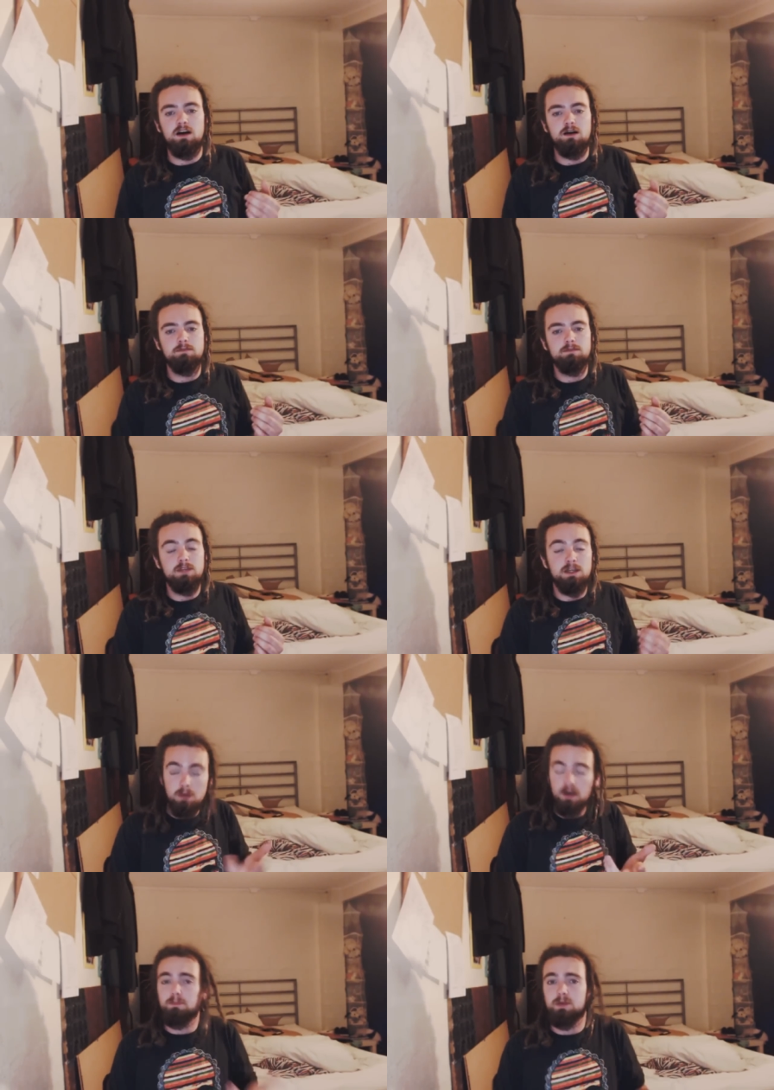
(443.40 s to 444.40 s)
um, in
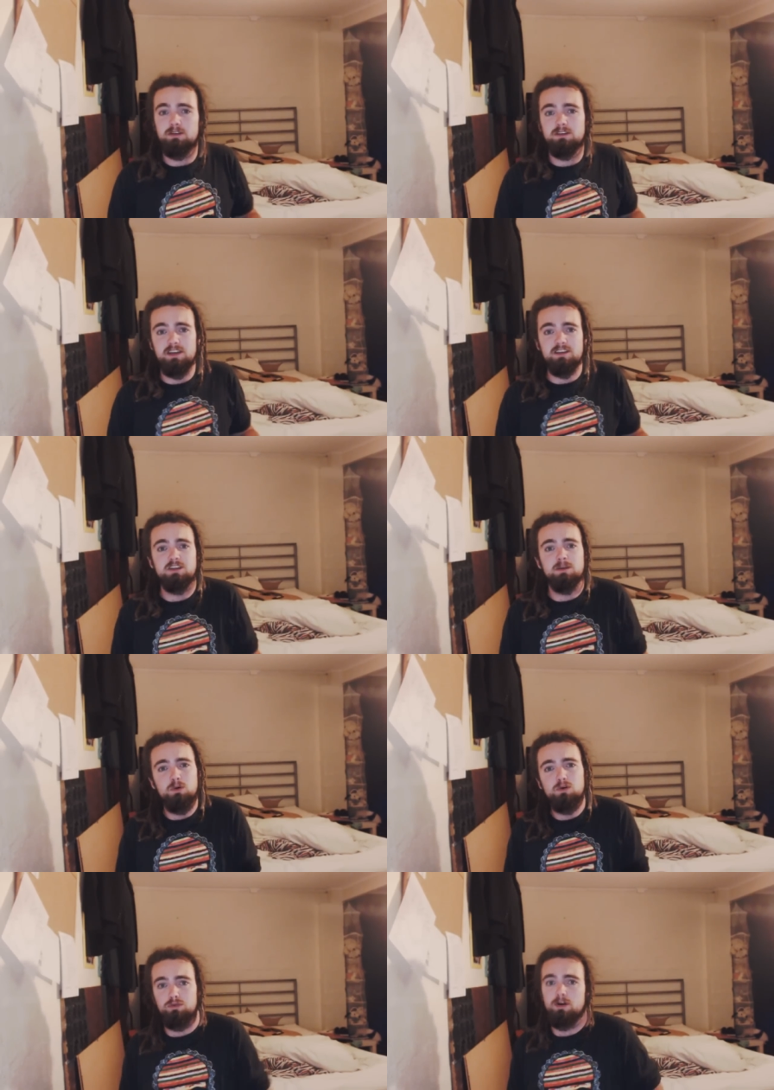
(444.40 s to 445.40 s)
my opinion, is actually a
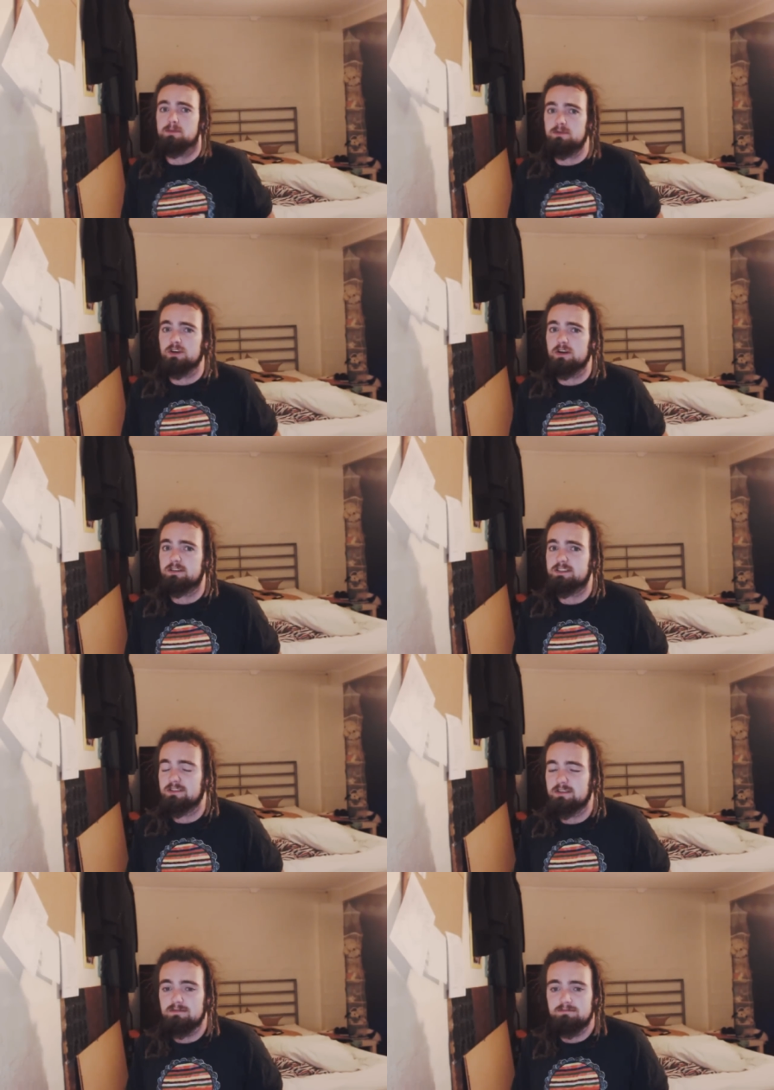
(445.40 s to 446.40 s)
more credible journalist
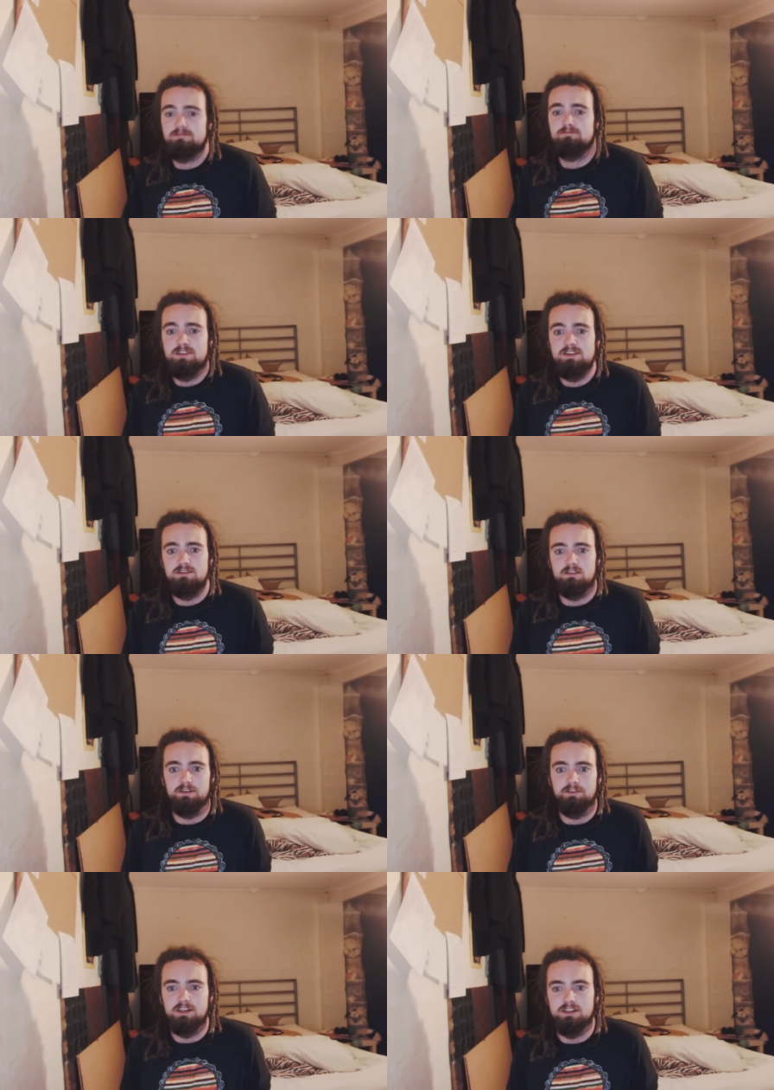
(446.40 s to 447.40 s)
than these
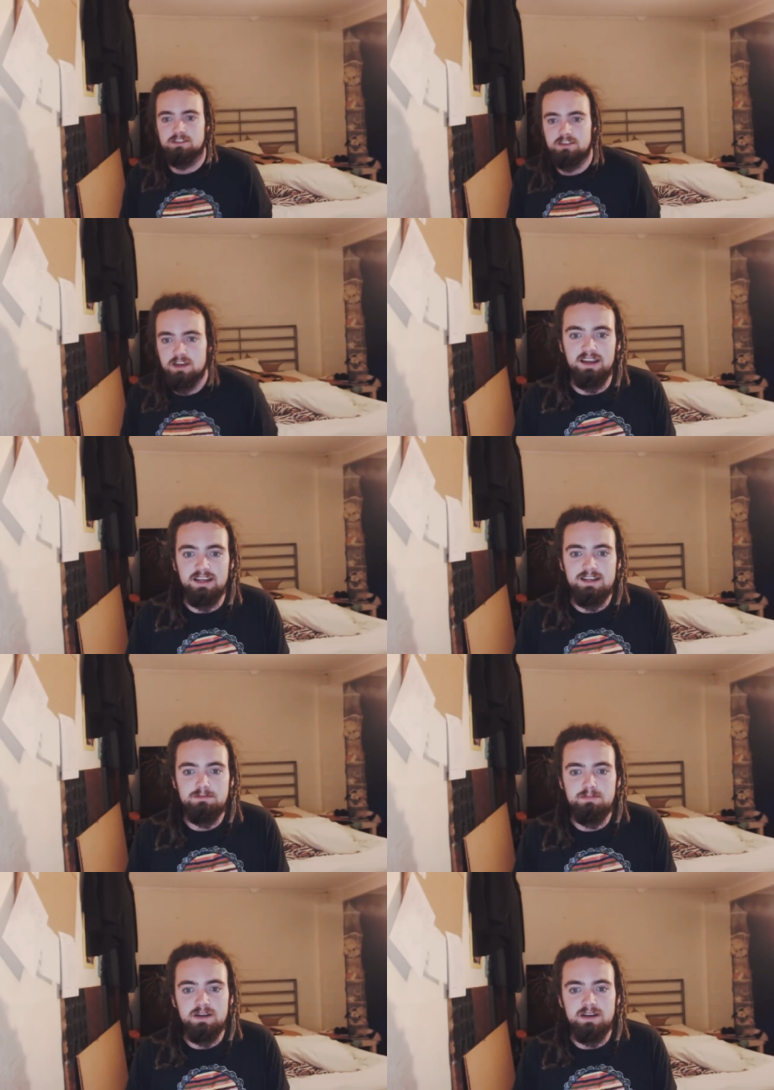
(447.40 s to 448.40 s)
lot of idiots.
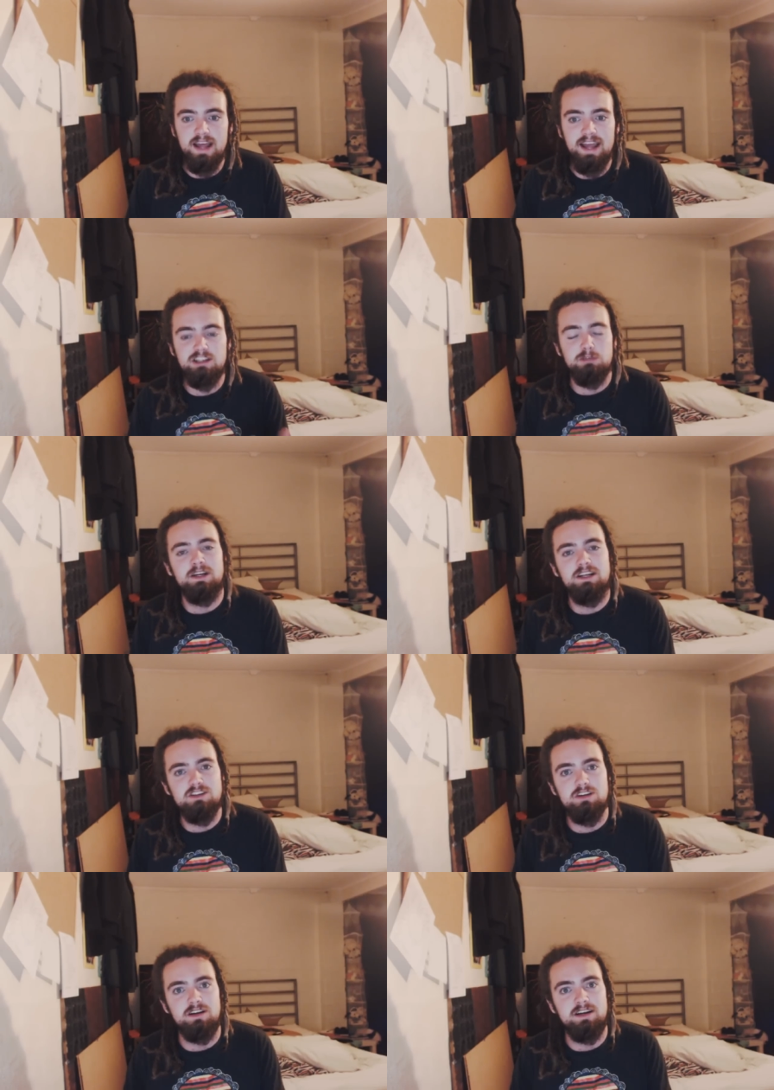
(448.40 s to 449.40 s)
He's been
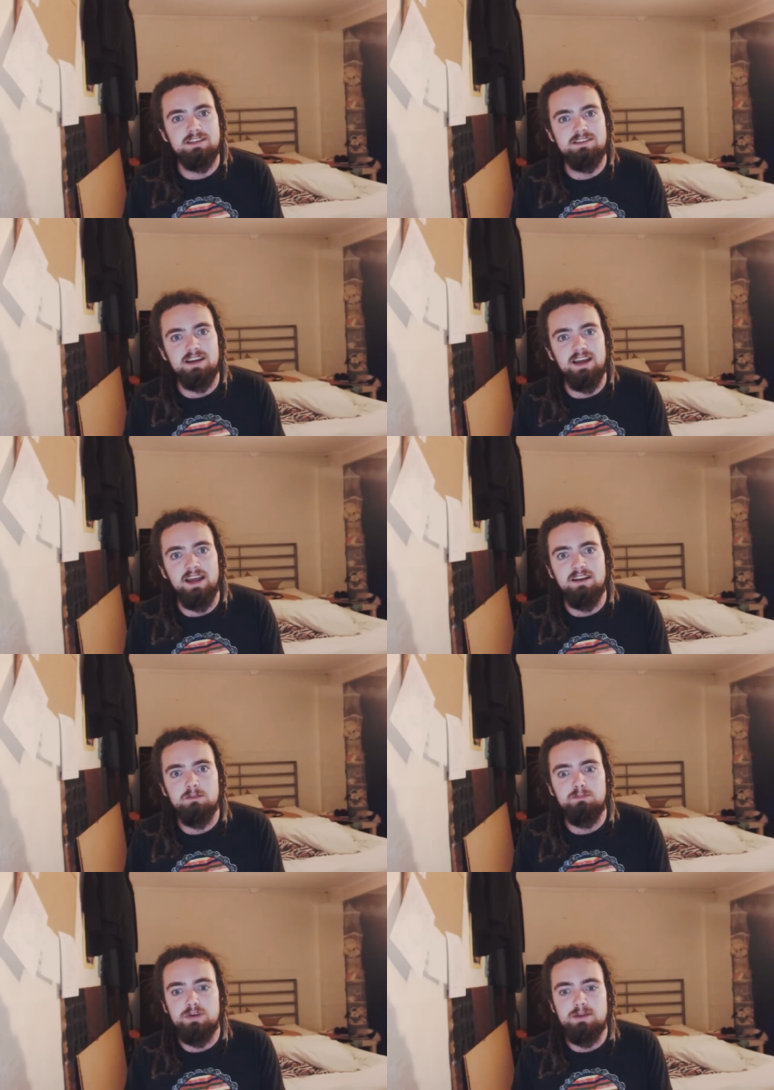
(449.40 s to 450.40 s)
exponentialized
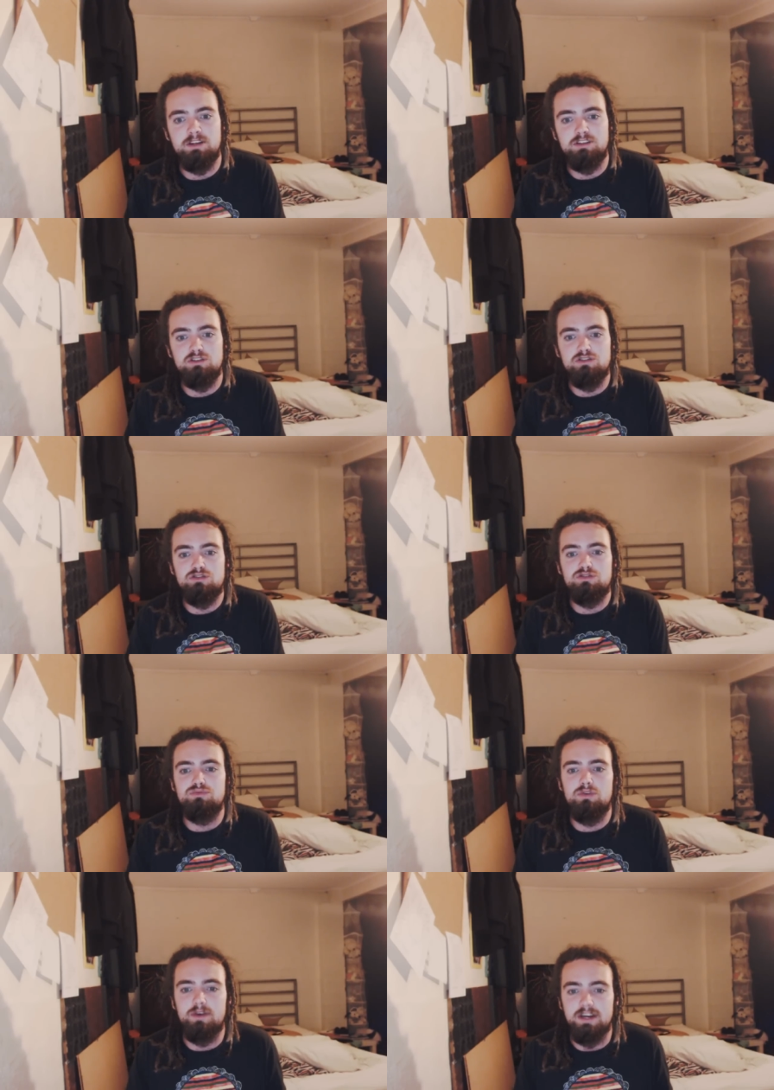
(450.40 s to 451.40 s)
and pretty much
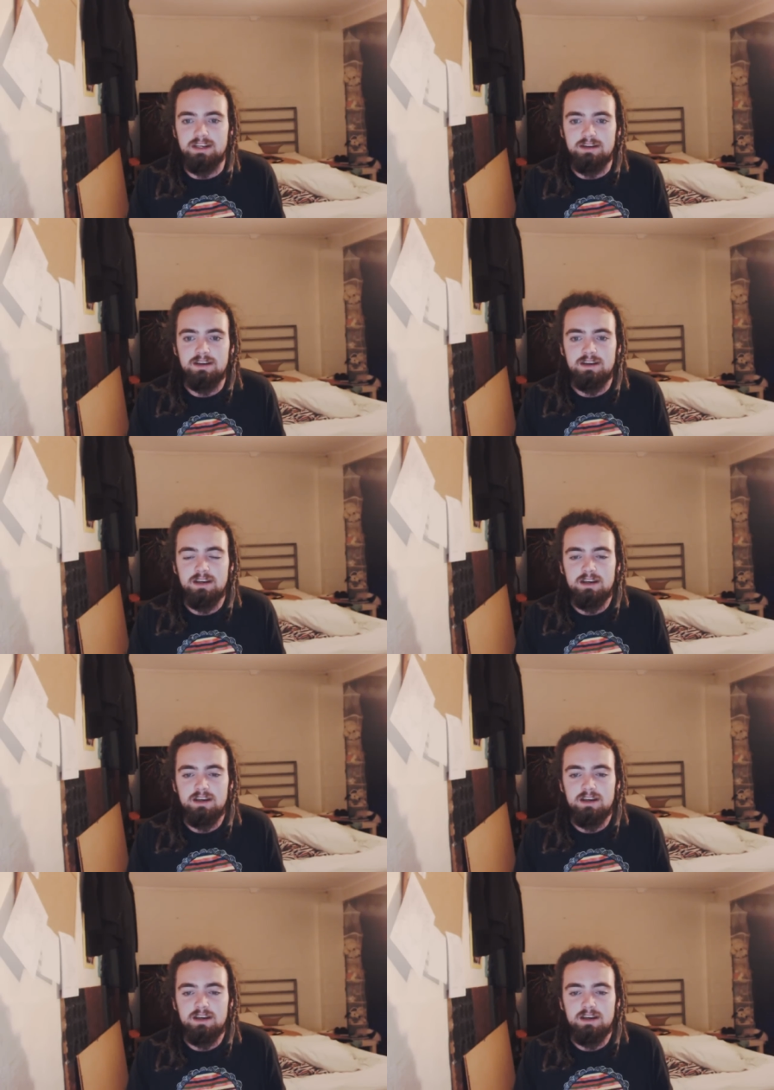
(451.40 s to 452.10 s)
destroyed